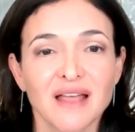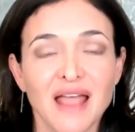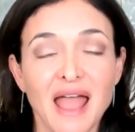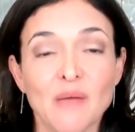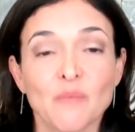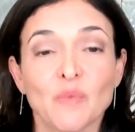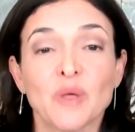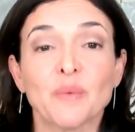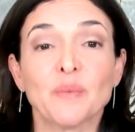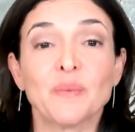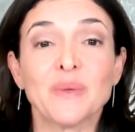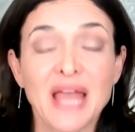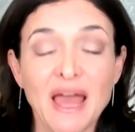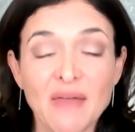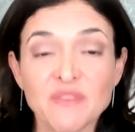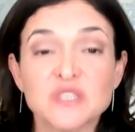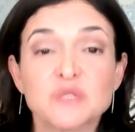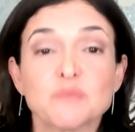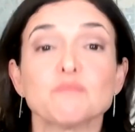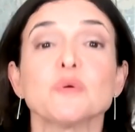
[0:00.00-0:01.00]
And we
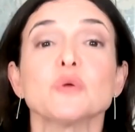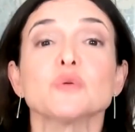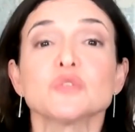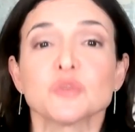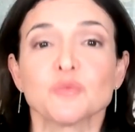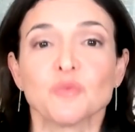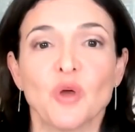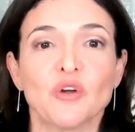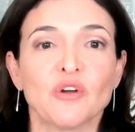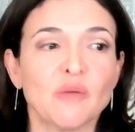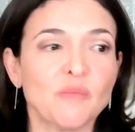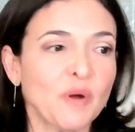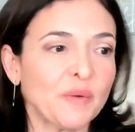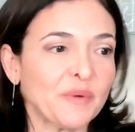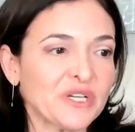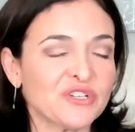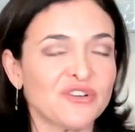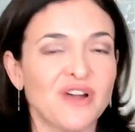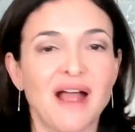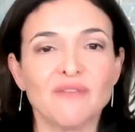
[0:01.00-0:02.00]
had this Boost program where
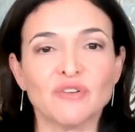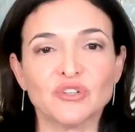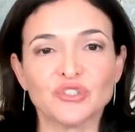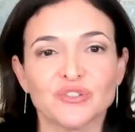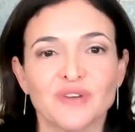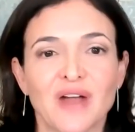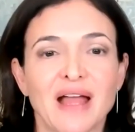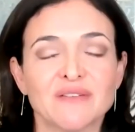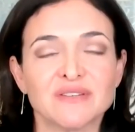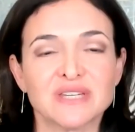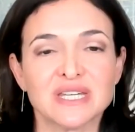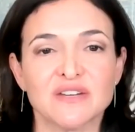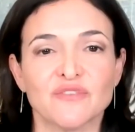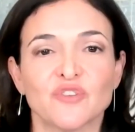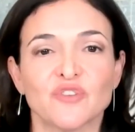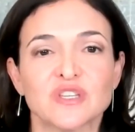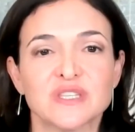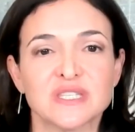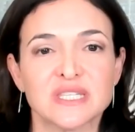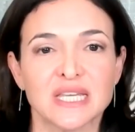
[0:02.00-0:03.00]
we traveled around to
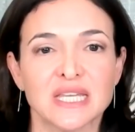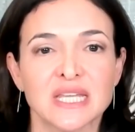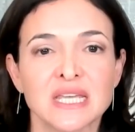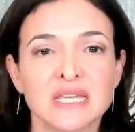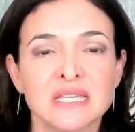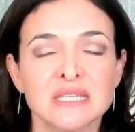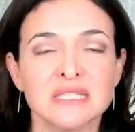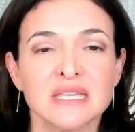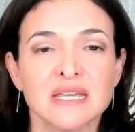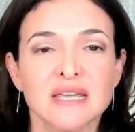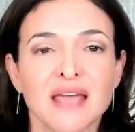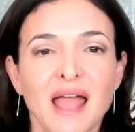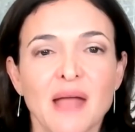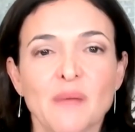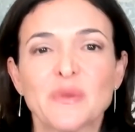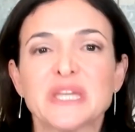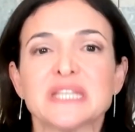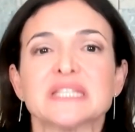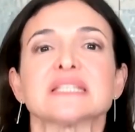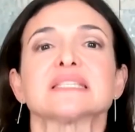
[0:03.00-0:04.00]
different cities and
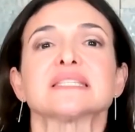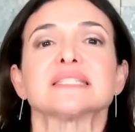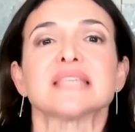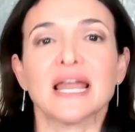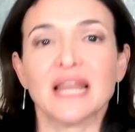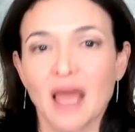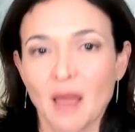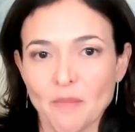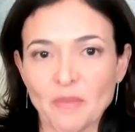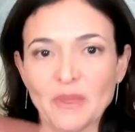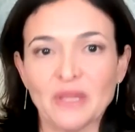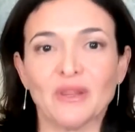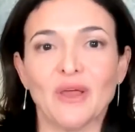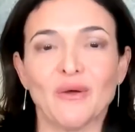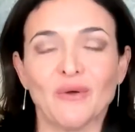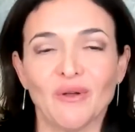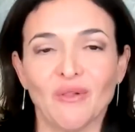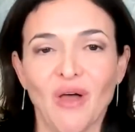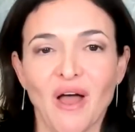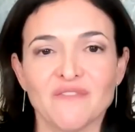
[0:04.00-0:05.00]
we had to set up in
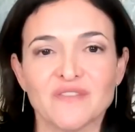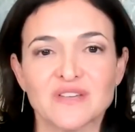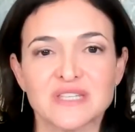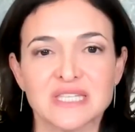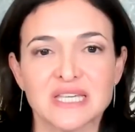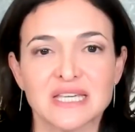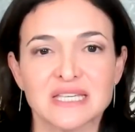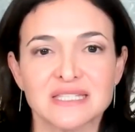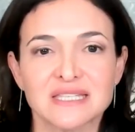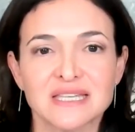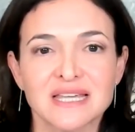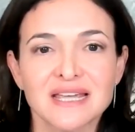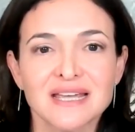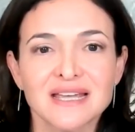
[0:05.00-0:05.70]
local offices.